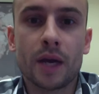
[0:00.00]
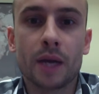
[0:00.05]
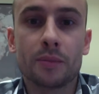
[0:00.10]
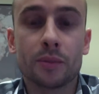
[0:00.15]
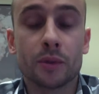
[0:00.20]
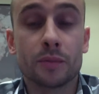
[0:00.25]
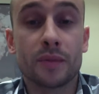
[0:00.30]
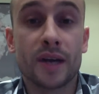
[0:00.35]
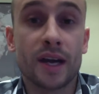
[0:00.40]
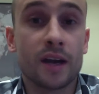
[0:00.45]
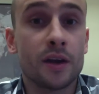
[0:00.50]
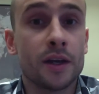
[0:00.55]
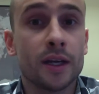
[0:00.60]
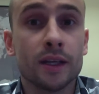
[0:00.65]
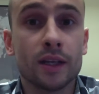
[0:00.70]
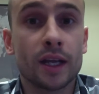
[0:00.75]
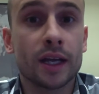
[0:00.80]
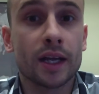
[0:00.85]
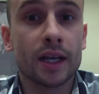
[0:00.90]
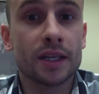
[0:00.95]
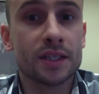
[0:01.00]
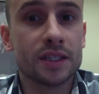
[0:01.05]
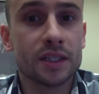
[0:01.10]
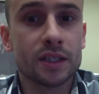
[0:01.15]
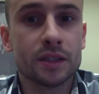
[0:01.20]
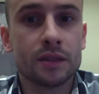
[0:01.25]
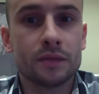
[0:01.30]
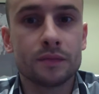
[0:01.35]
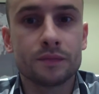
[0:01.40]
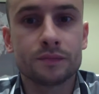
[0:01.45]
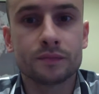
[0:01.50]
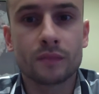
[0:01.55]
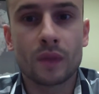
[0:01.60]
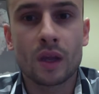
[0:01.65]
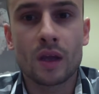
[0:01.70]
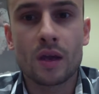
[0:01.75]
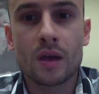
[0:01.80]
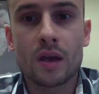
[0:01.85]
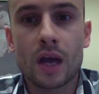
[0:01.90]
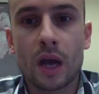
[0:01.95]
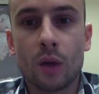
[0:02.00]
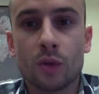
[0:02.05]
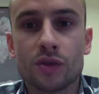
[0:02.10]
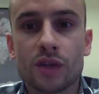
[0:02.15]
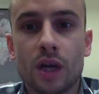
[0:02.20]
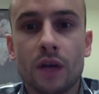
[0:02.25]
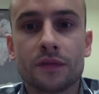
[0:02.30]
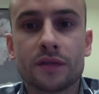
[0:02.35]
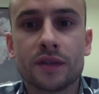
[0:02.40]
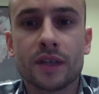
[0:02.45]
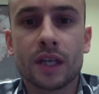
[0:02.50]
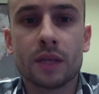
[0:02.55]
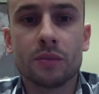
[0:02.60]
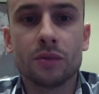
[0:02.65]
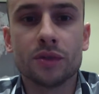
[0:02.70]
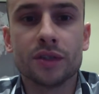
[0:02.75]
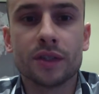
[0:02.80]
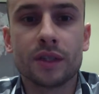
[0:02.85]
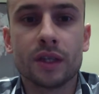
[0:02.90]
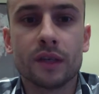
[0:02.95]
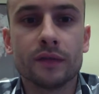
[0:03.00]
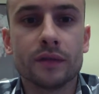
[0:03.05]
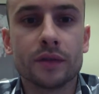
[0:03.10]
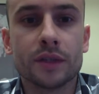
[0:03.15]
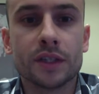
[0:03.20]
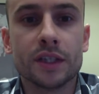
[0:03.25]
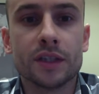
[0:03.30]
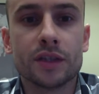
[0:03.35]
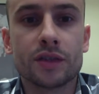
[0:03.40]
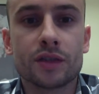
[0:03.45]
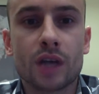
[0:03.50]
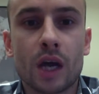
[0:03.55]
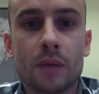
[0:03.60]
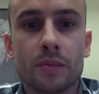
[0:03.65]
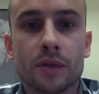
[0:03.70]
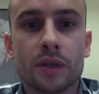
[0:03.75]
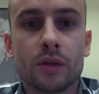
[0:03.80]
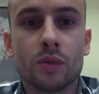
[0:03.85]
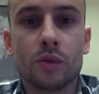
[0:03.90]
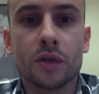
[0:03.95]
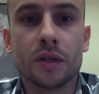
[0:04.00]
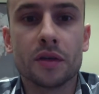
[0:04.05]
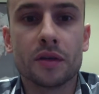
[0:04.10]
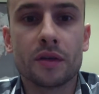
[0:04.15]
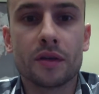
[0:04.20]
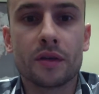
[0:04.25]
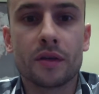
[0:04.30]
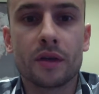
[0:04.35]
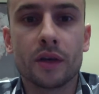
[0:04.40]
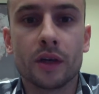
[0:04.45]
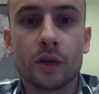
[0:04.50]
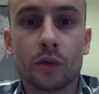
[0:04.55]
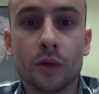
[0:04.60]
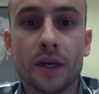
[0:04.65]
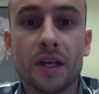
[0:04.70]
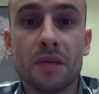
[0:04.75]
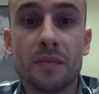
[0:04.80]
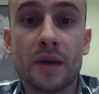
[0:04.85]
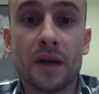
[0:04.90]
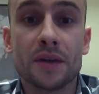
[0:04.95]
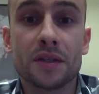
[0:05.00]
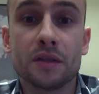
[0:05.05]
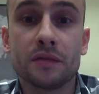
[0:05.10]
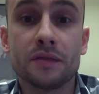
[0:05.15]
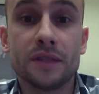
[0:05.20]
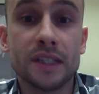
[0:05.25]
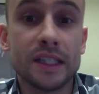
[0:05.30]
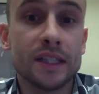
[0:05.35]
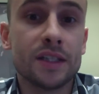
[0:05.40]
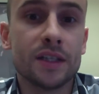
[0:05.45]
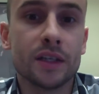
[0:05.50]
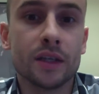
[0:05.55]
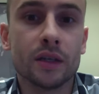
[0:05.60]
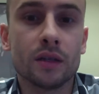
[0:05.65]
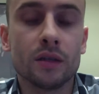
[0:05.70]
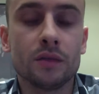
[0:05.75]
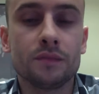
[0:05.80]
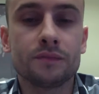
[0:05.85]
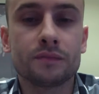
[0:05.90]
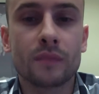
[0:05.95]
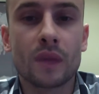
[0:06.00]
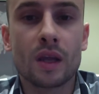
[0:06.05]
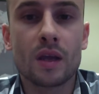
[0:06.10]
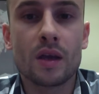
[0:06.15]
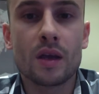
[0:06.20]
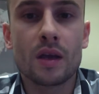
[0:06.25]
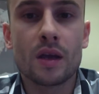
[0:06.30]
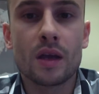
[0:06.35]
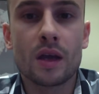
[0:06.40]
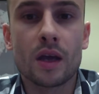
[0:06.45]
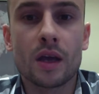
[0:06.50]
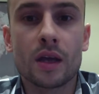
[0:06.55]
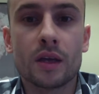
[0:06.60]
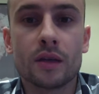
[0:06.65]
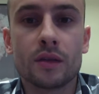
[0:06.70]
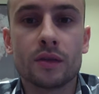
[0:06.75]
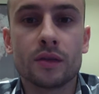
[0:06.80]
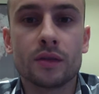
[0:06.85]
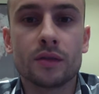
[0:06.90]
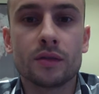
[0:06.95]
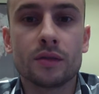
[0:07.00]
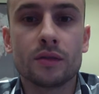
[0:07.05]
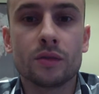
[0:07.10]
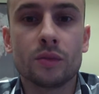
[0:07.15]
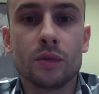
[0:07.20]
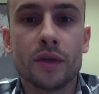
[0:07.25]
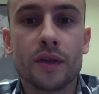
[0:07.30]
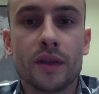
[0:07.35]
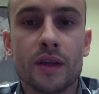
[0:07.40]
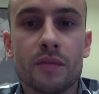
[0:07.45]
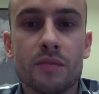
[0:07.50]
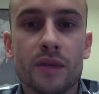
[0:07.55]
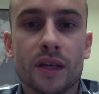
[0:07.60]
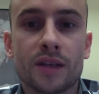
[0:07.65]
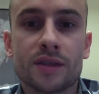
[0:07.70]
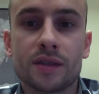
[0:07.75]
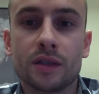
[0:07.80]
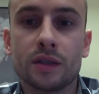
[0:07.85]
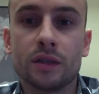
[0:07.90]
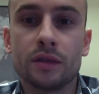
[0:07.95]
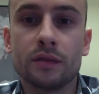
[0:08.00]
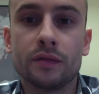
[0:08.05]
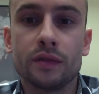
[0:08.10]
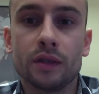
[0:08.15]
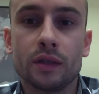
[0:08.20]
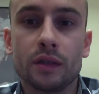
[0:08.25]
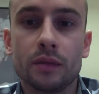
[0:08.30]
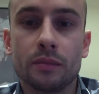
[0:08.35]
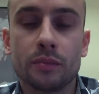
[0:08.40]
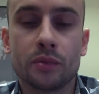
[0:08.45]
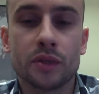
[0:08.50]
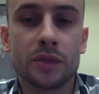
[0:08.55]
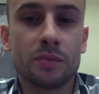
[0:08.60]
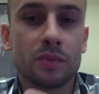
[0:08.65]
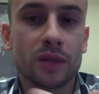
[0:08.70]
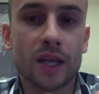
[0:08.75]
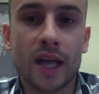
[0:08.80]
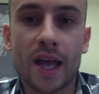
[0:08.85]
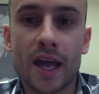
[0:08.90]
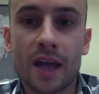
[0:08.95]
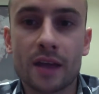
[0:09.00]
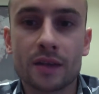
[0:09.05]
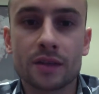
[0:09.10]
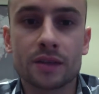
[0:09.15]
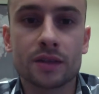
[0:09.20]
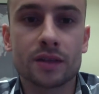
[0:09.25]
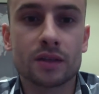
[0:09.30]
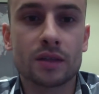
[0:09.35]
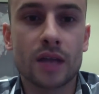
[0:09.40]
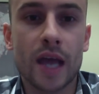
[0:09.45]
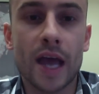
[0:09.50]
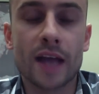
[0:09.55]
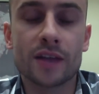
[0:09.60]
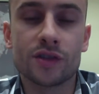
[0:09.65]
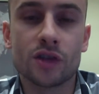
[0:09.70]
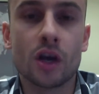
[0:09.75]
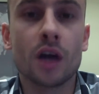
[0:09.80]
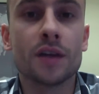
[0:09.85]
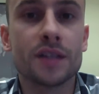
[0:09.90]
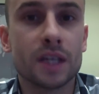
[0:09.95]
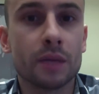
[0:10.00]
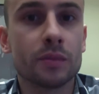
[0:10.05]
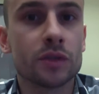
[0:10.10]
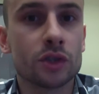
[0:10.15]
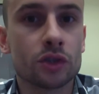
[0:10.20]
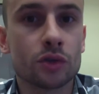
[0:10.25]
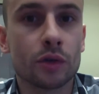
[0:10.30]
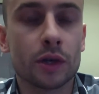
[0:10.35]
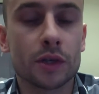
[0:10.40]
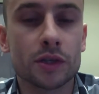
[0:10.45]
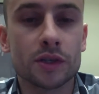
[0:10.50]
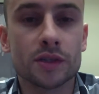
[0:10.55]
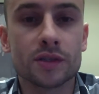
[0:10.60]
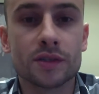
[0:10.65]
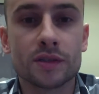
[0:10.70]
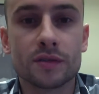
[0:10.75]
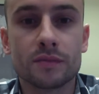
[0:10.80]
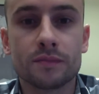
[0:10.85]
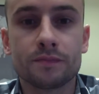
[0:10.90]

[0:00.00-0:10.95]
preparing like I did, I was often able to cover each topic with a great amount of detail and with a mix of pre-planned, hands-on demonstrations.